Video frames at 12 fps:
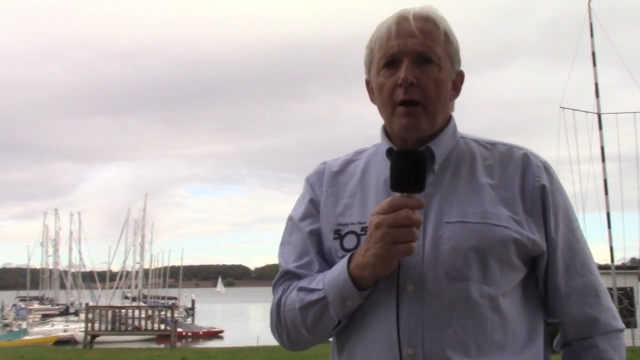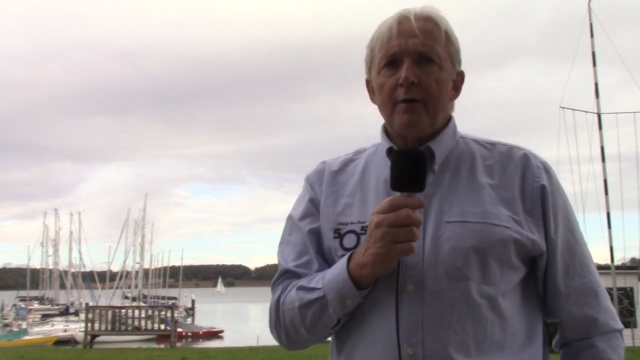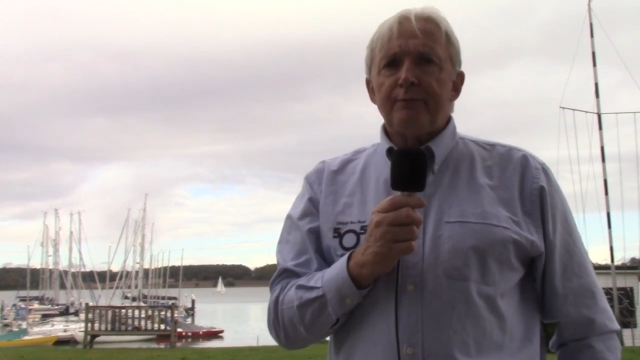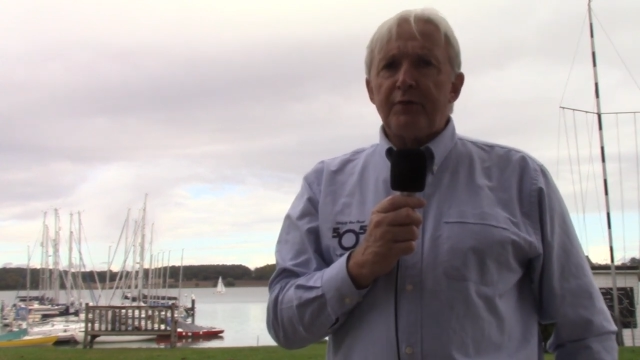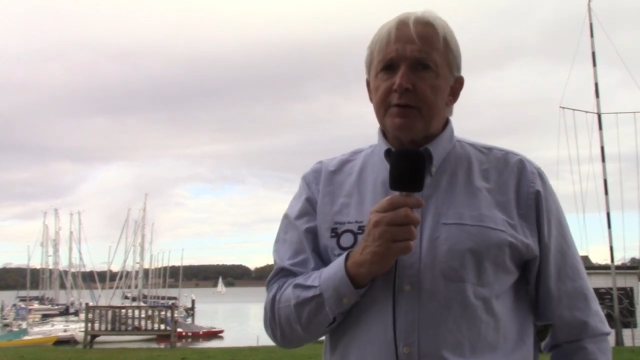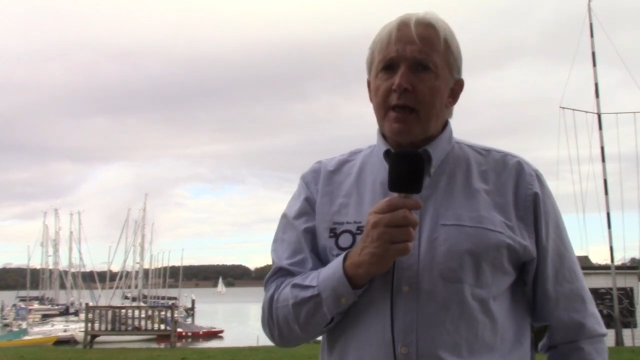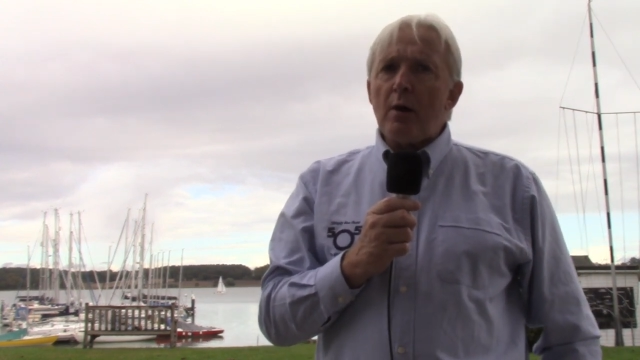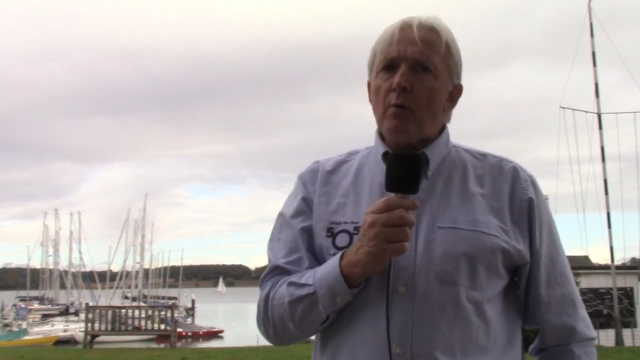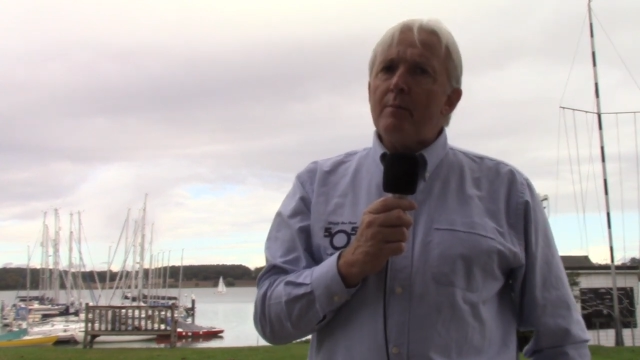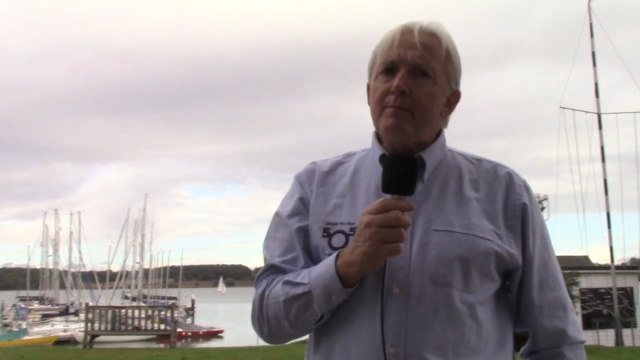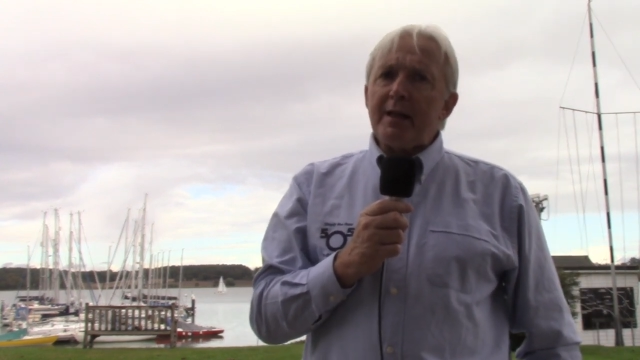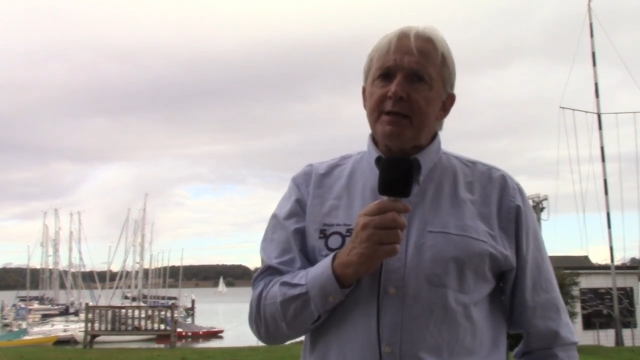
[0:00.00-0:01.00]
for there
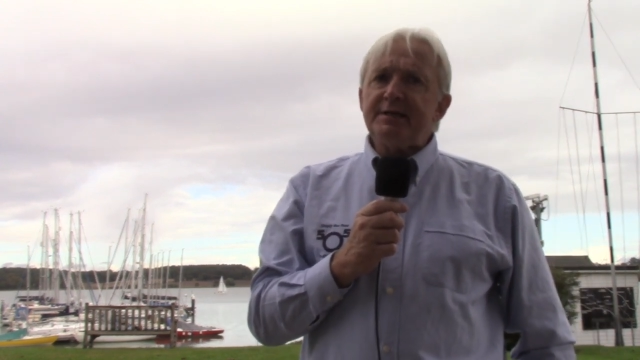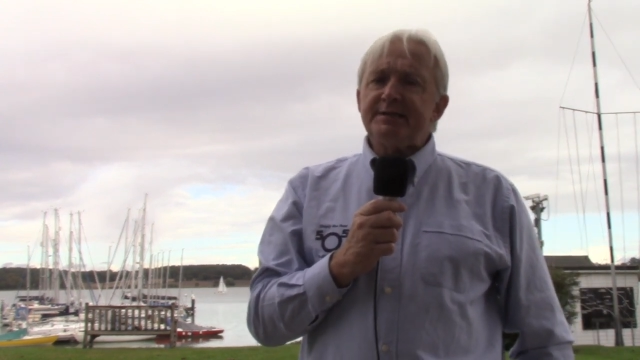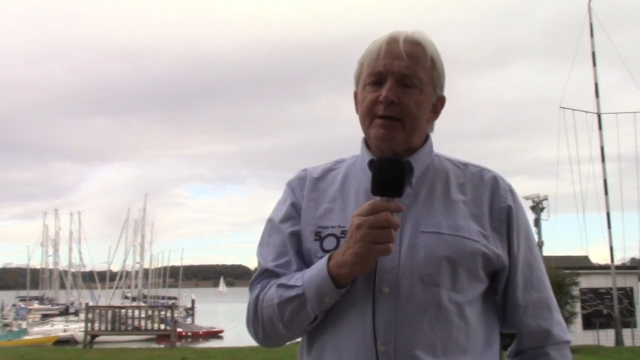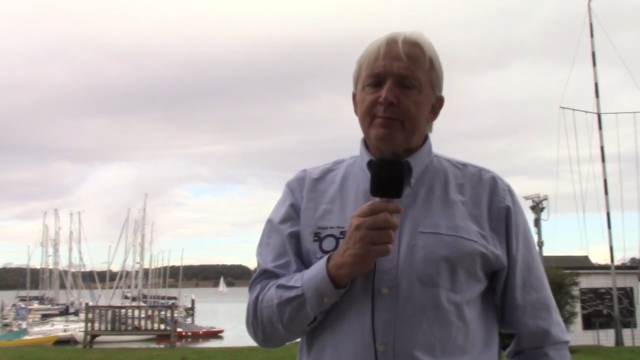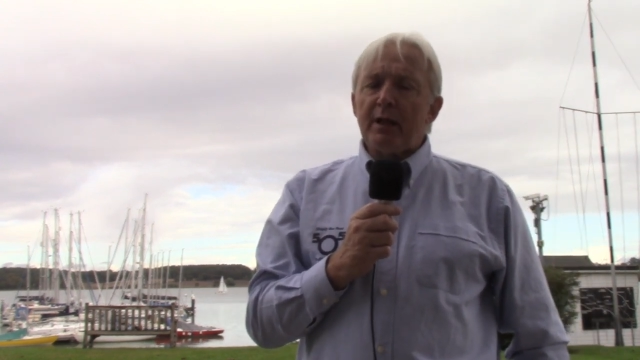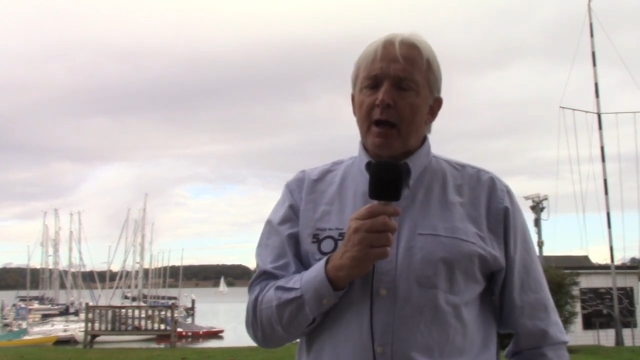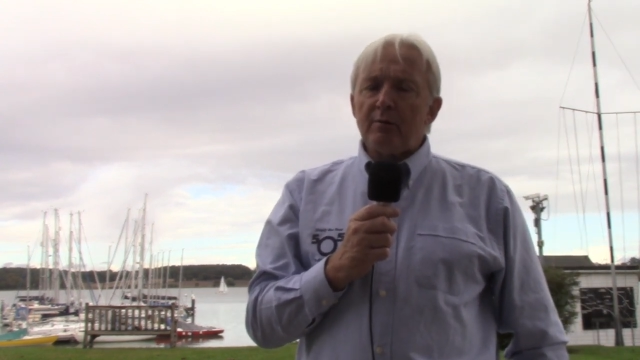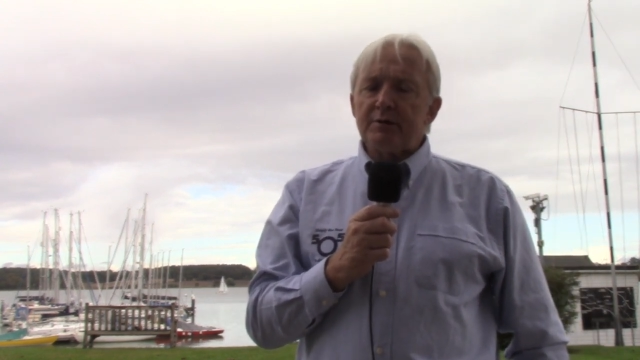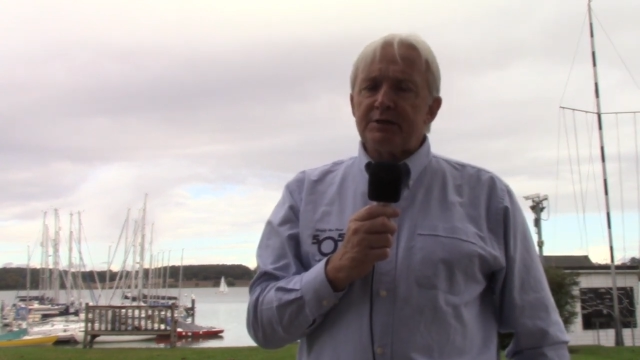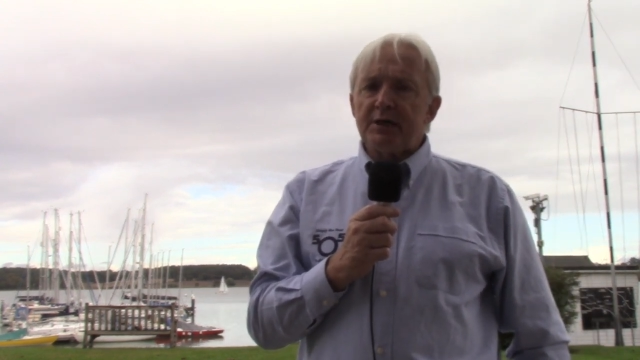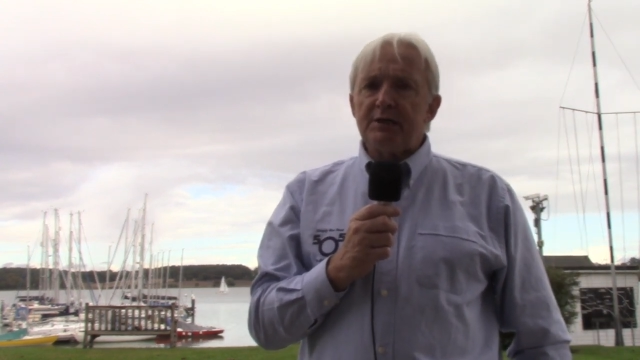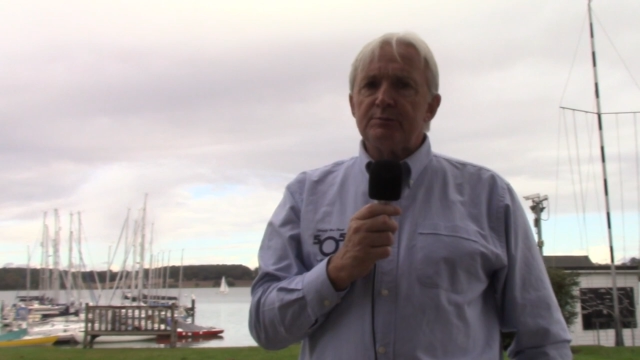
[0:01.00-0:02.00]
were many
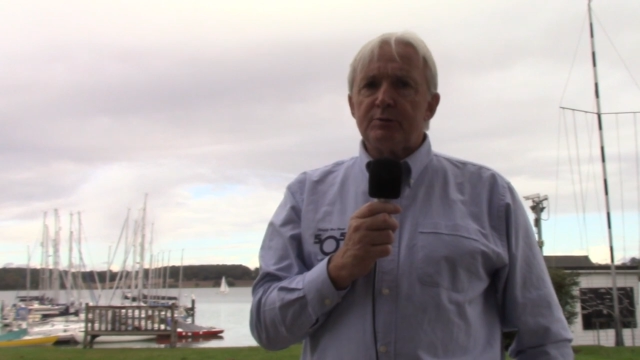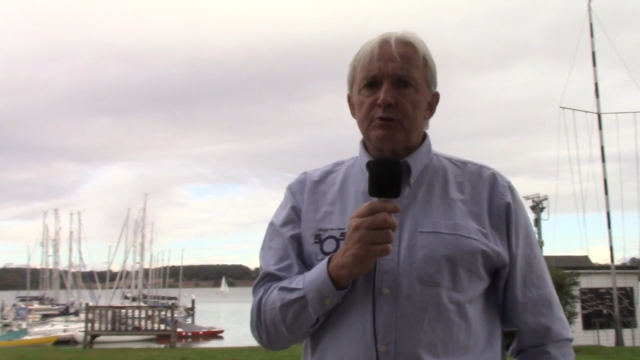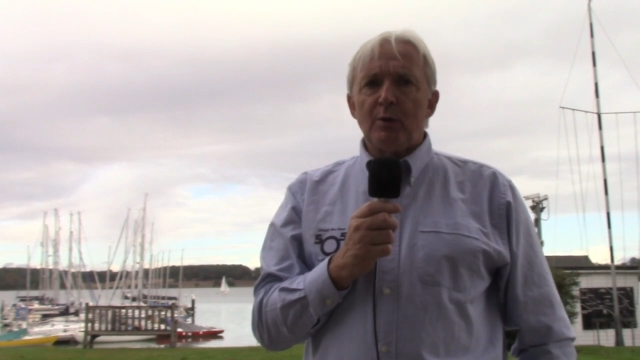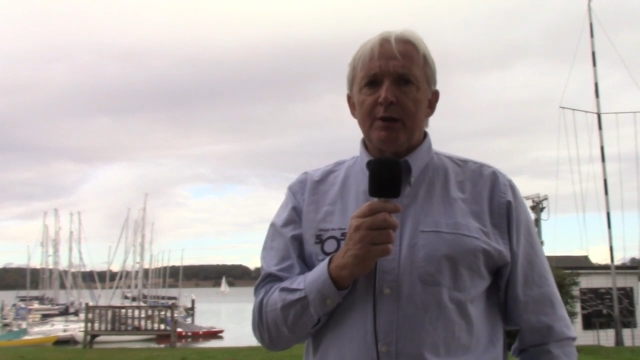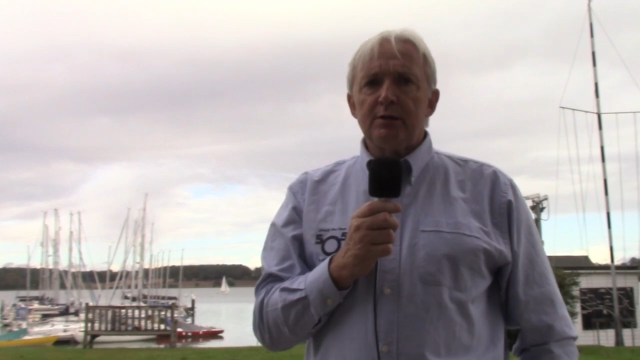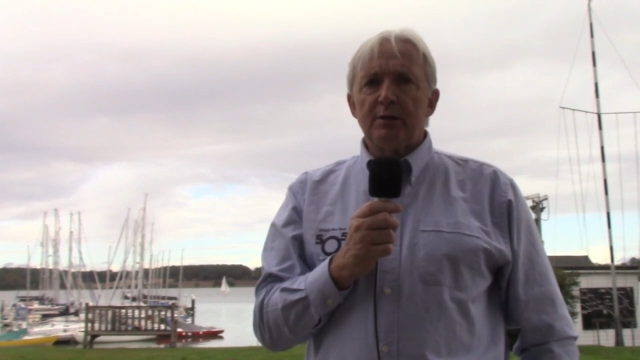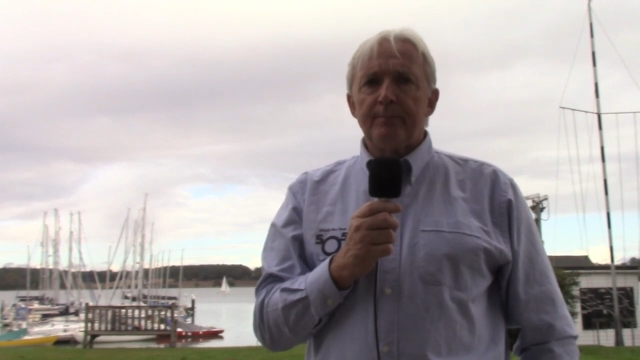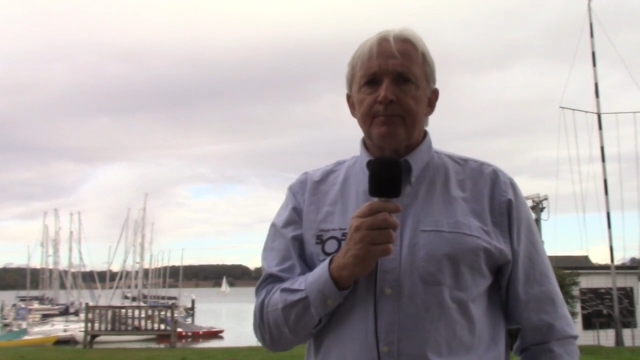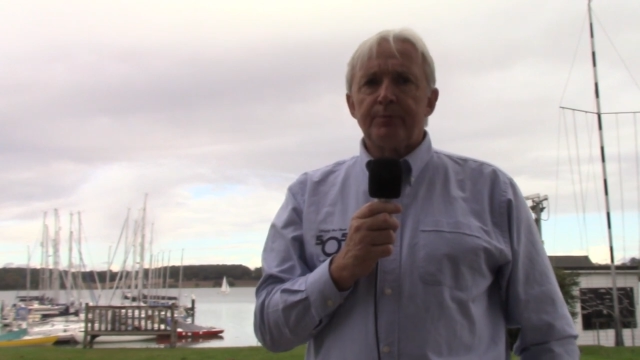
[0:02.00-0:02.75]
similarities between them.